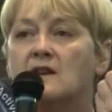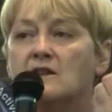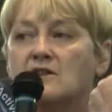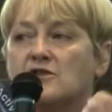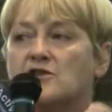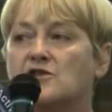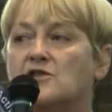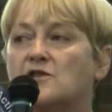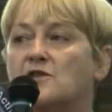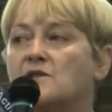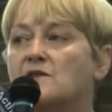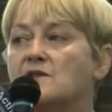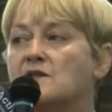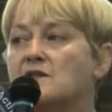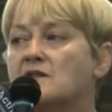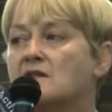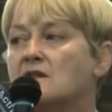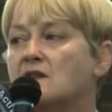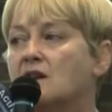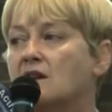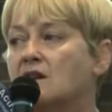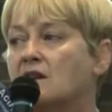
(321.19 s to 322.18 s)

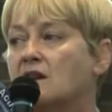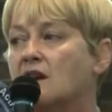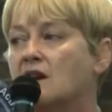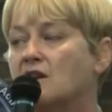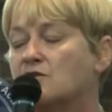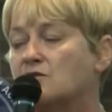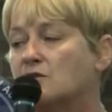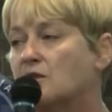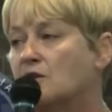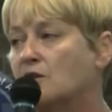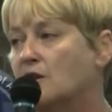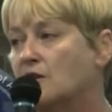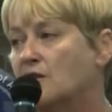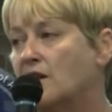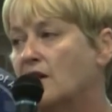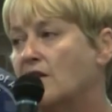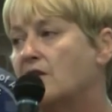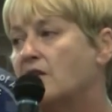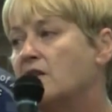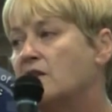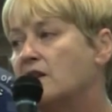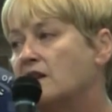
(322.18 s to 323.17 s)
issues in Andrea
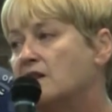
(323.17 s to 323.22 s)
Horwath and the